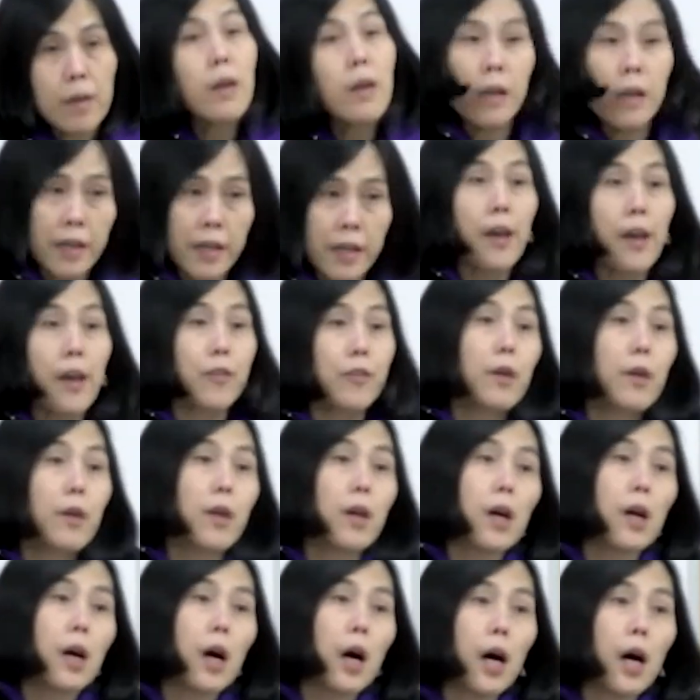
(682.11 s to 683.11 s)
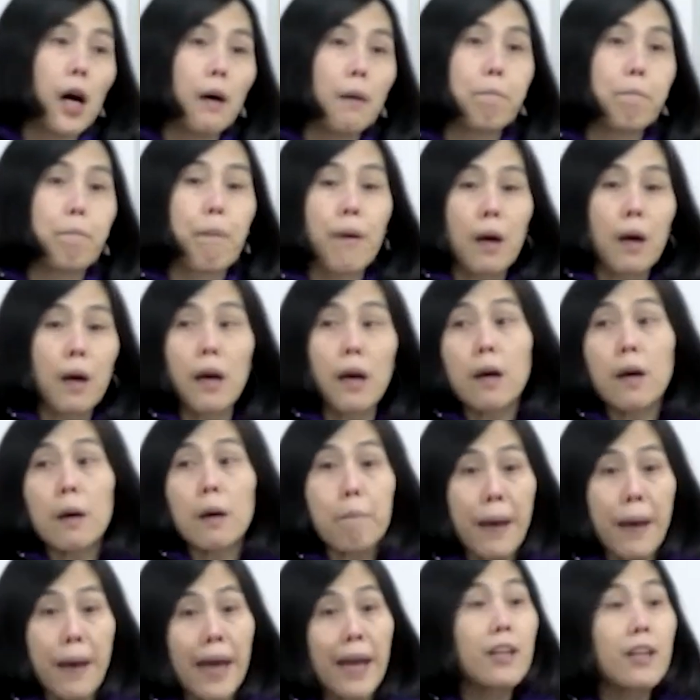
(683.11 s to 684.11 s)
Yes. Um, uh,
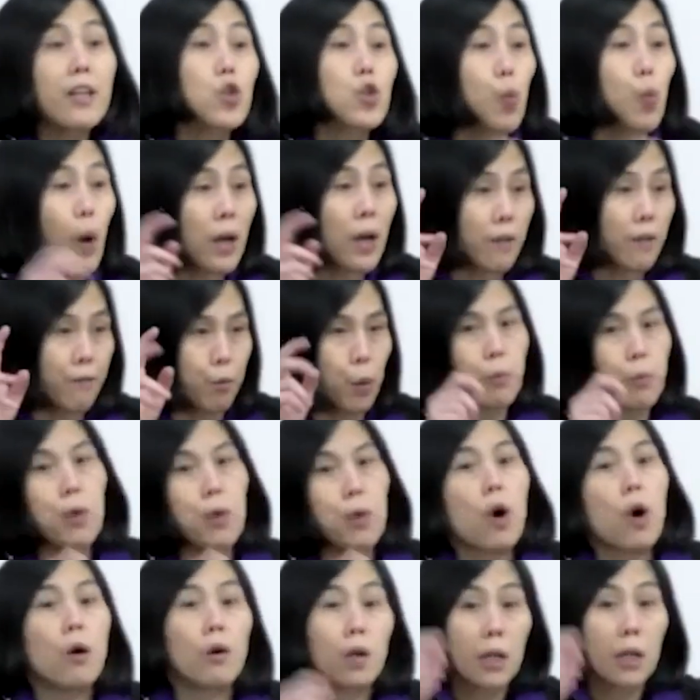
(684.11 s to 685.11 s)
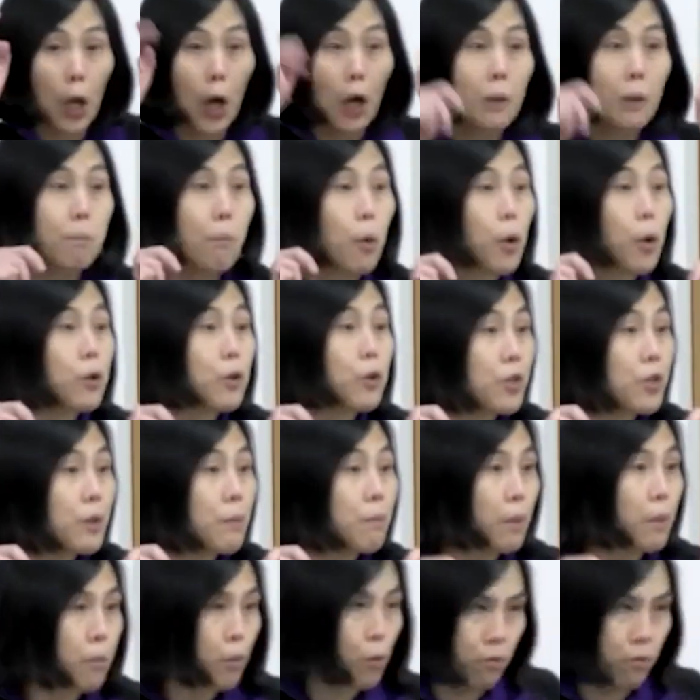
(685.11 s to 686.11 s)
pain is one of what we call non-motor
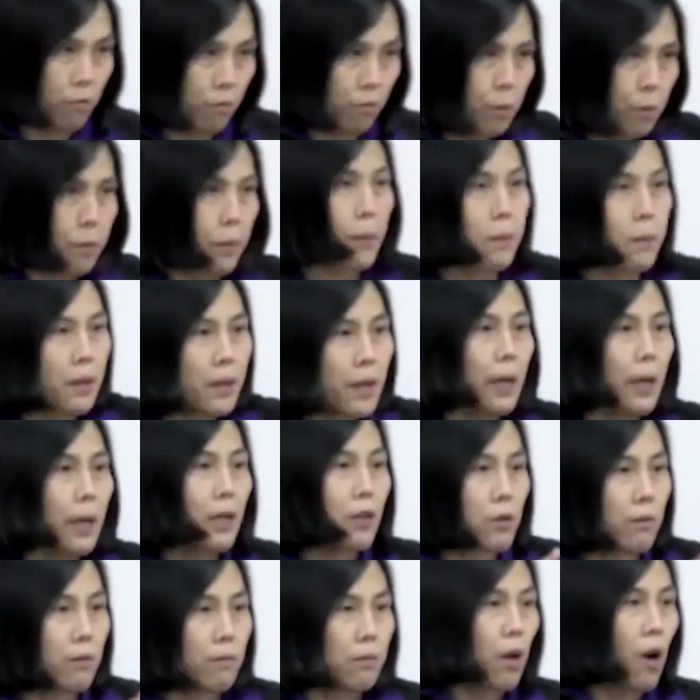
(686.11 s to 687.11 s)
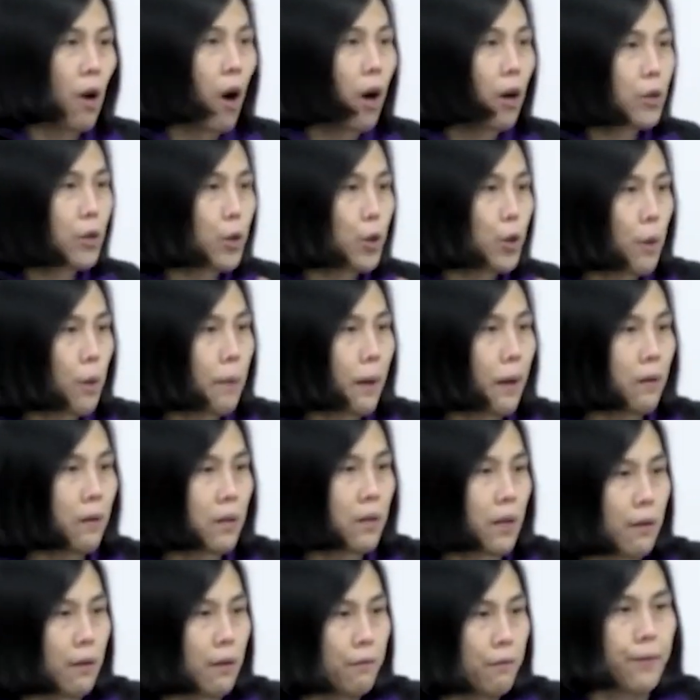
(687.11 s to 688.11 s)
symptoms. Remember that I talked to you about
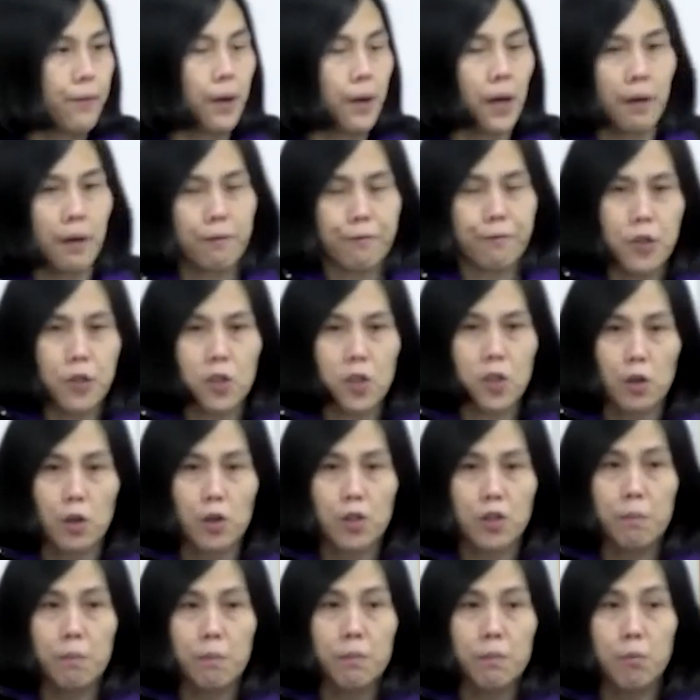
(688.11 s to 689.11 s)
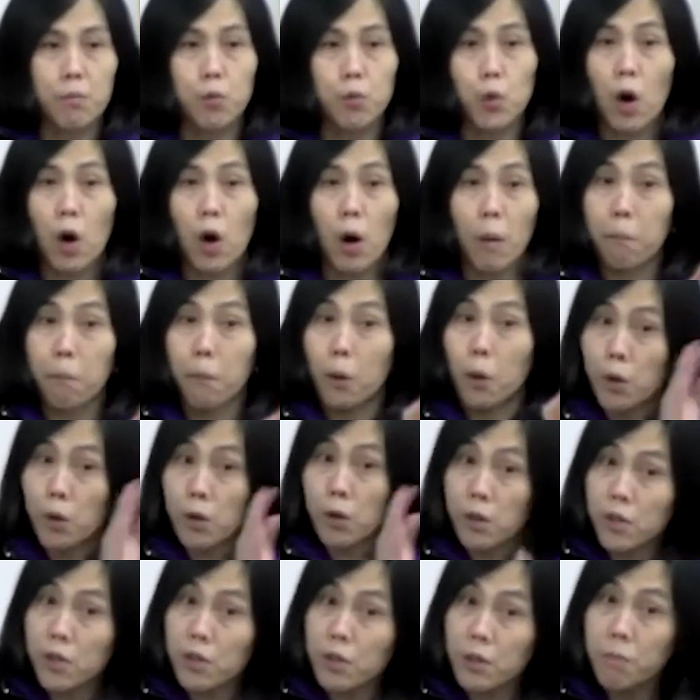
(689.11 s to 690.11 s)
the uh, physical symptoms we call
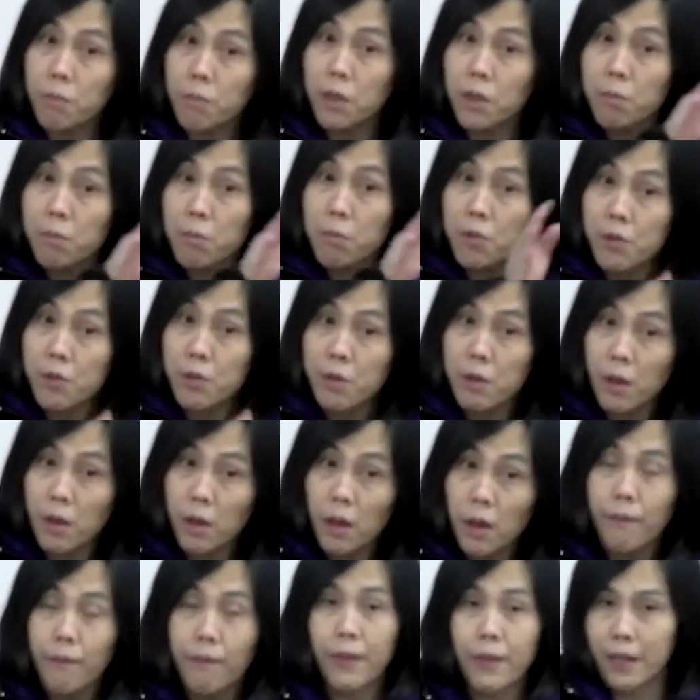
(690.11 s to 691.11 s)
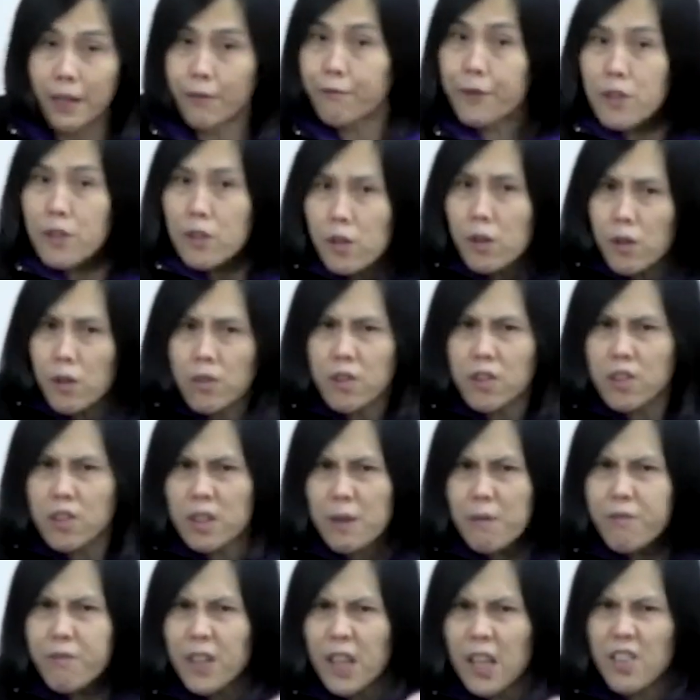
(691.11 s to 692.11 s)
motor symptoms, like physical
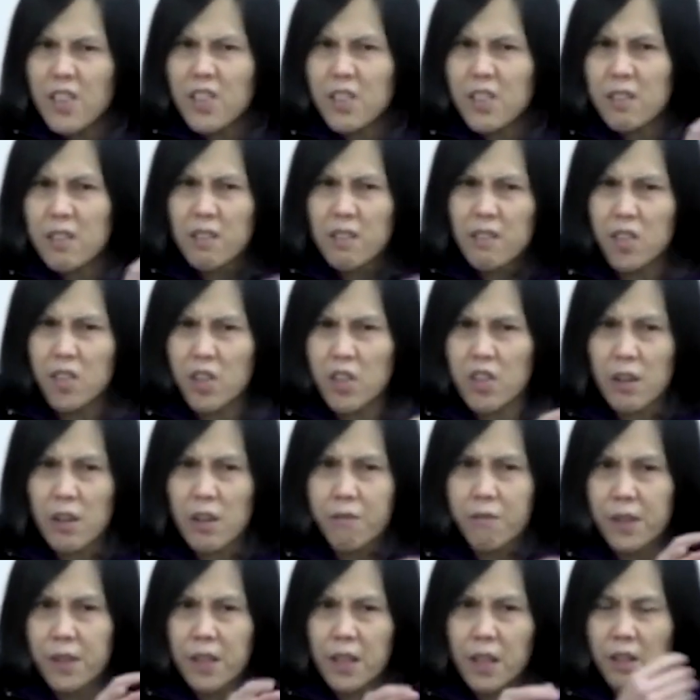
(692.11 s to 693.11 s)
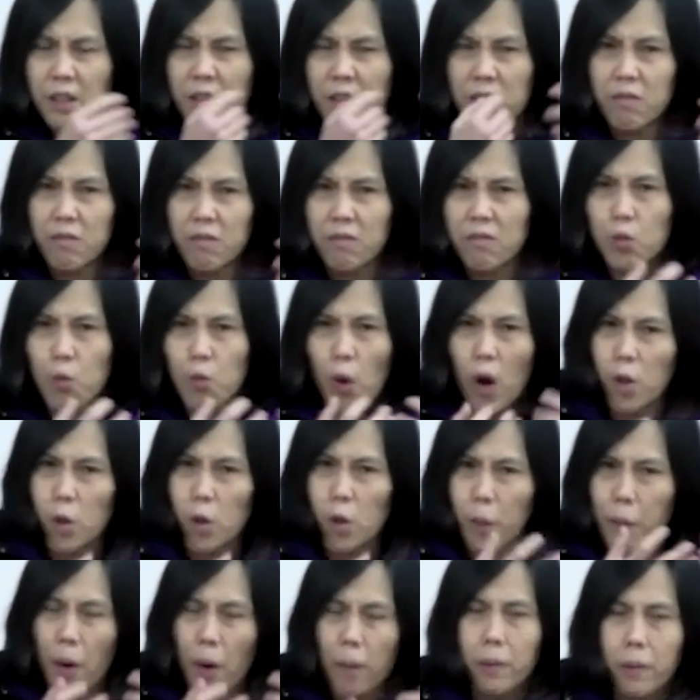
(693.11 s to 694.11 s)
stiffness, shuffling,
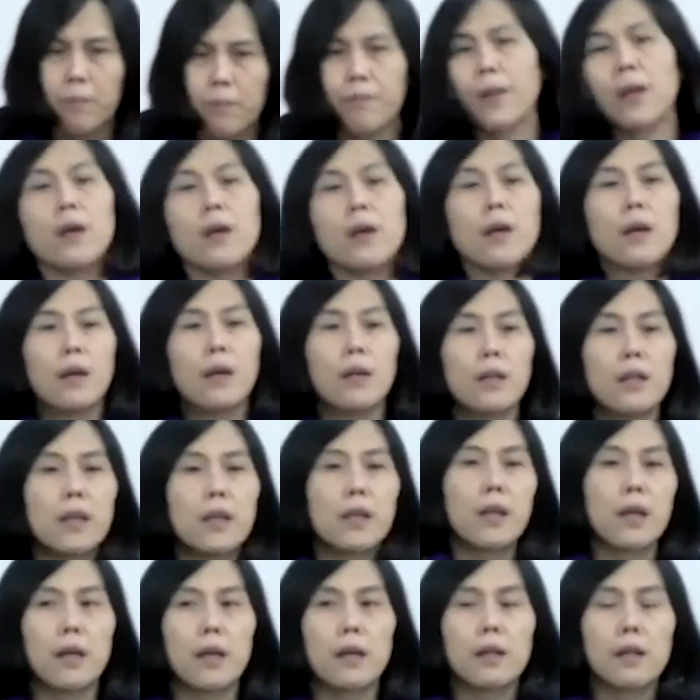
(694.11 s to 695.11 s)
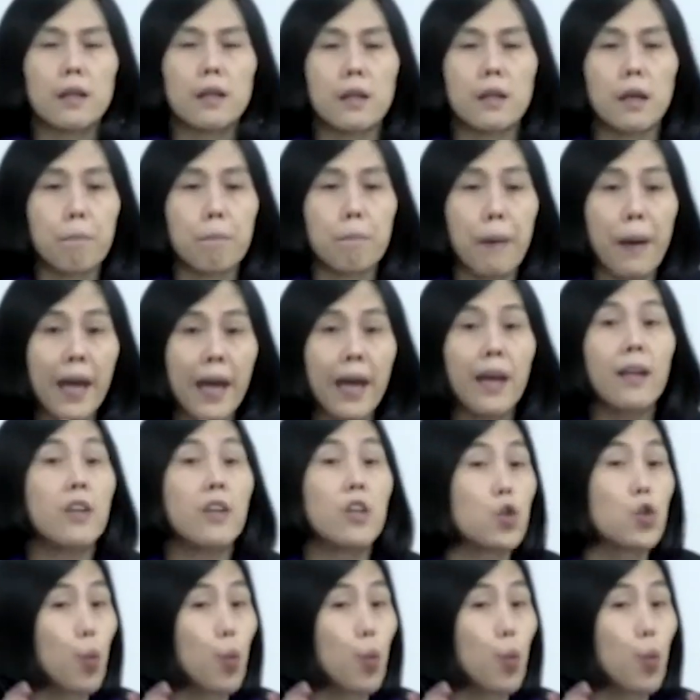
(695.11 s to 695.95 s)
swallowing problem. The uh, the pain is